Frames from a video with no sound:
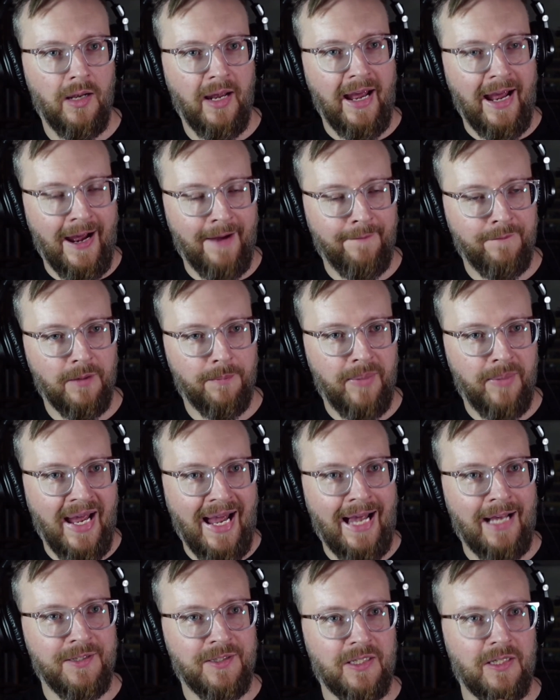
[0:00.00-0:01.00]
have
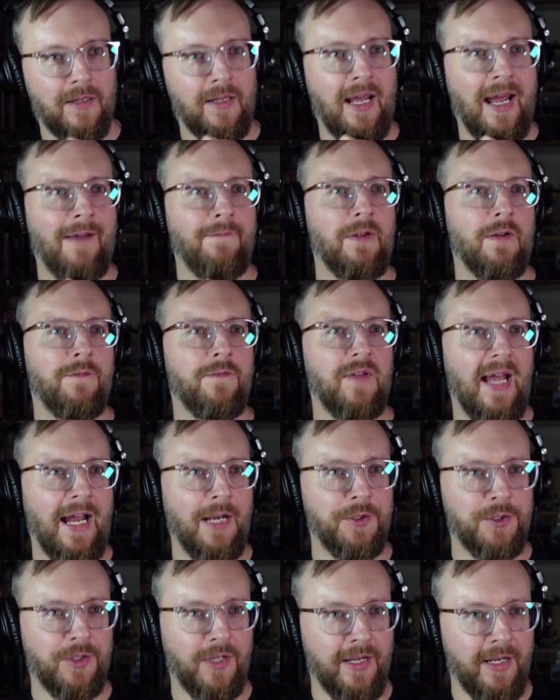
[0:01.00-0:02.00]
the
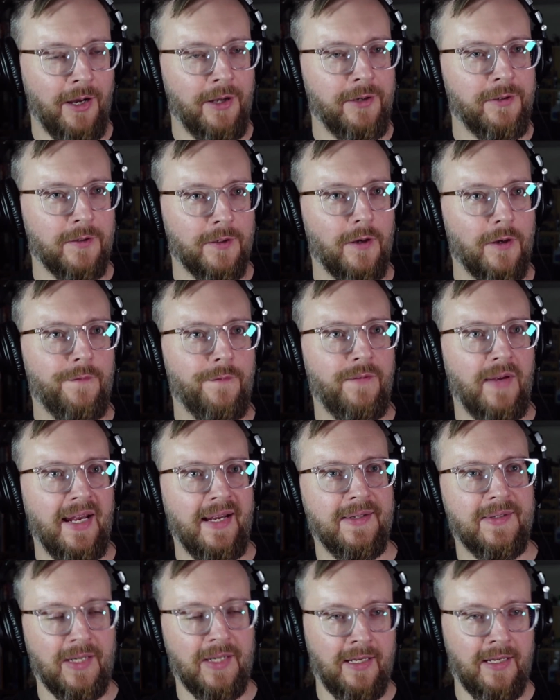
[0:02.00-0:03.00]
flashlight under their
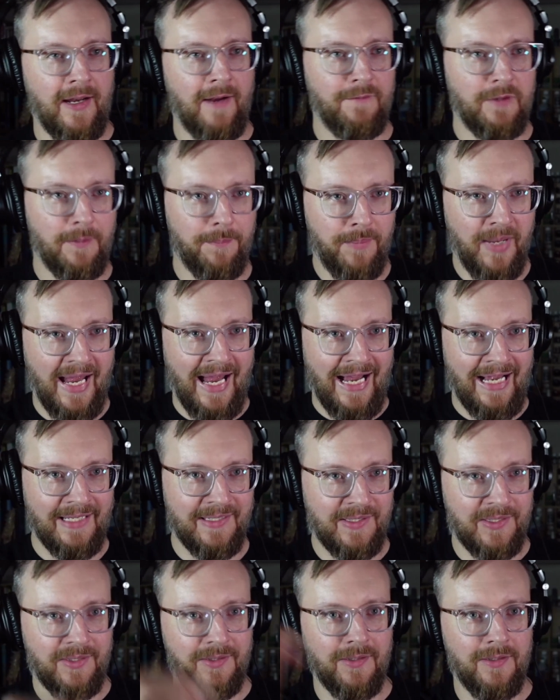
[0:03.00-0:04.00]
face and have to
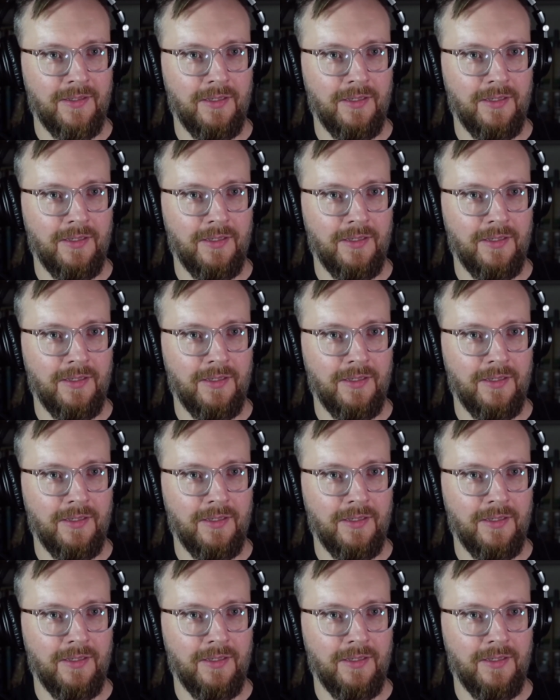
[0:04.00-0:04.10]
pass